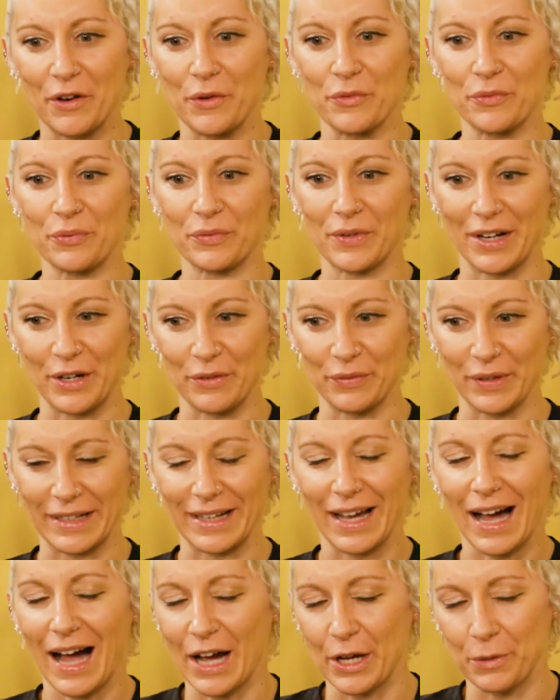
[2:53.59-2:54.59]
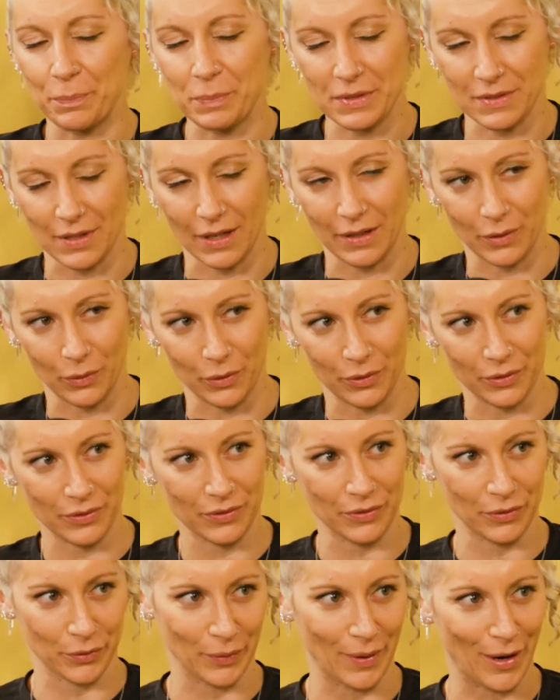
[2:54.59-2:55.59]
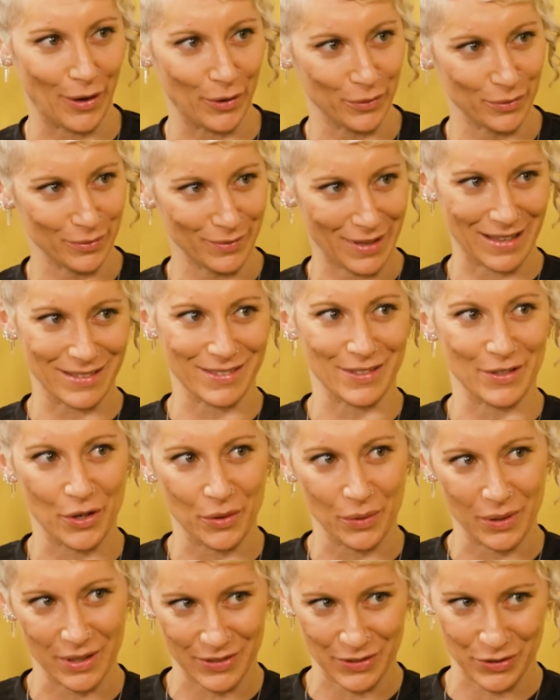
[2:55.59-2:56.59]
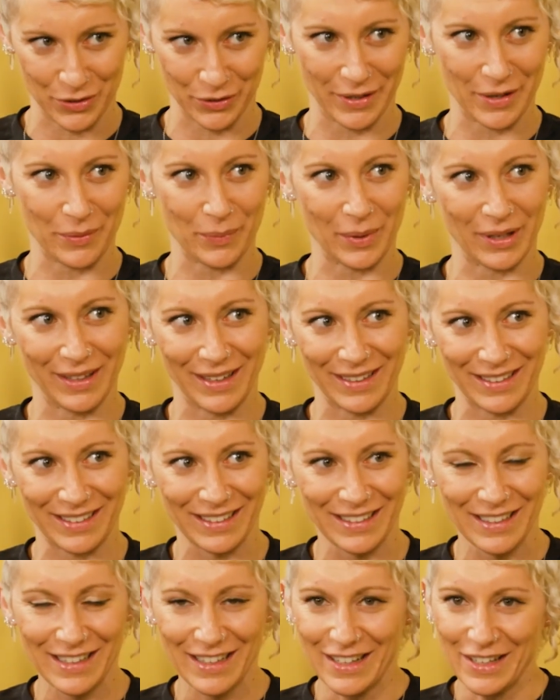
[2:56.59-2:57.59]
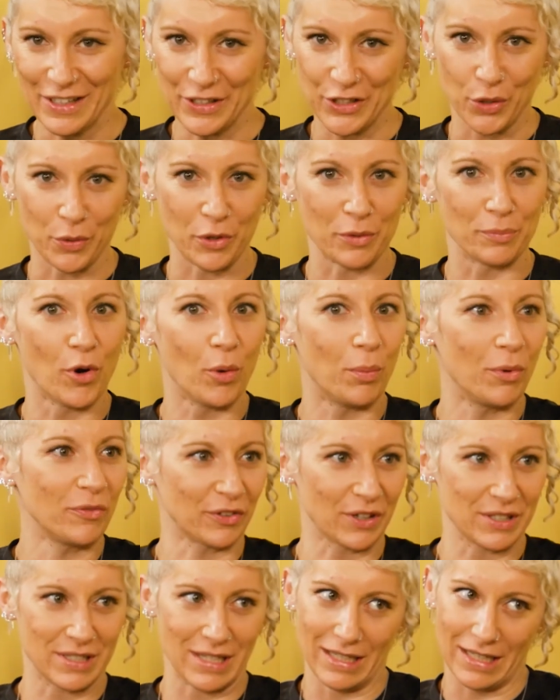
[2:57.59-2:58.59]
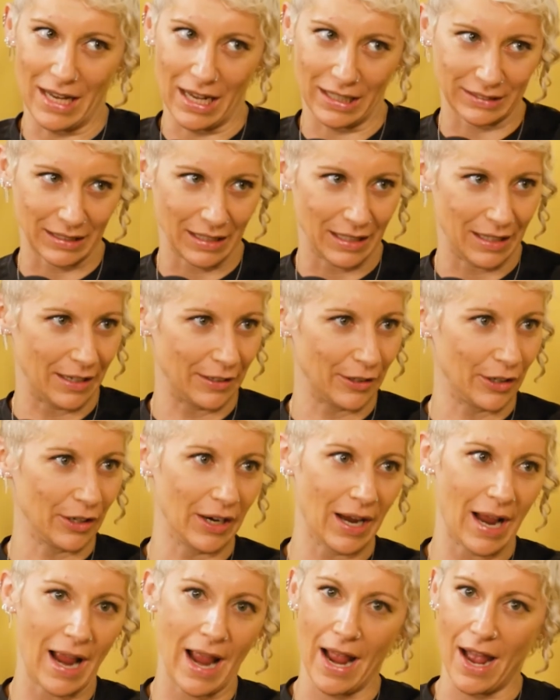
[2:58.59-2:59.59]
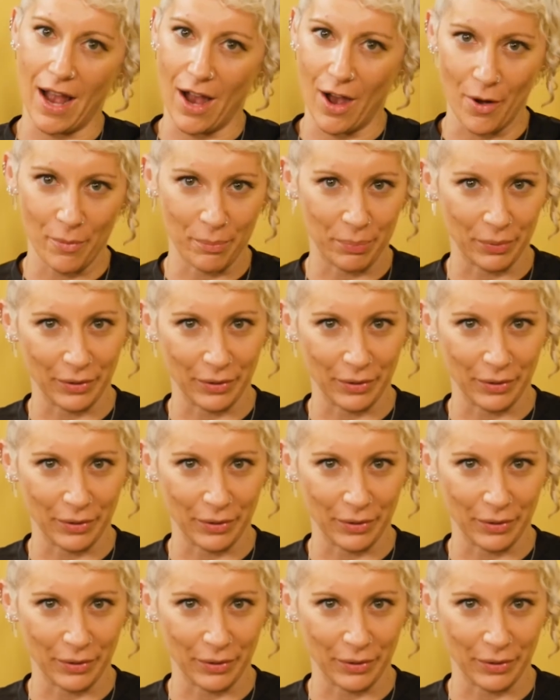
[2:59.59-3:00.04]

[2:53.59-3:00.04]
of kind of like hype cycles throughout SEO history where with mobile first indexing or AMP